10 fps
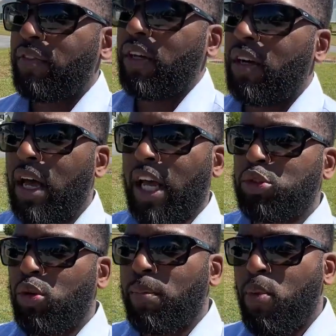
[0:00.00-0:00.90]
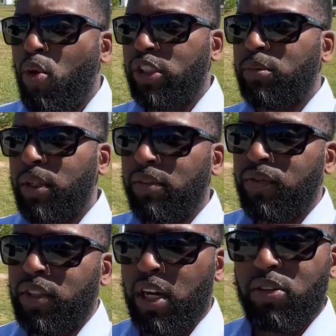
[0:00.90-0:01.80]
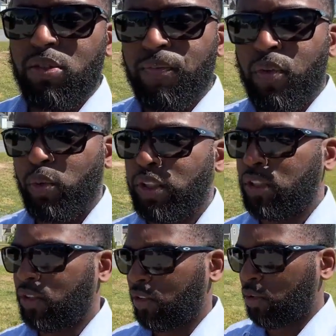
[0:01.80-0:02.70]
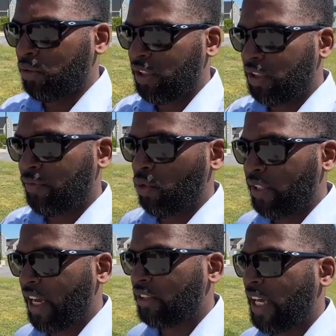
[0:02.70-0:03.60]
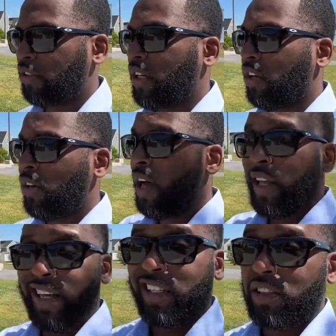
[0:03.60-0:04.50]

the actual Portsmouth Tunnel, which is the 264 downtown tunnel. That is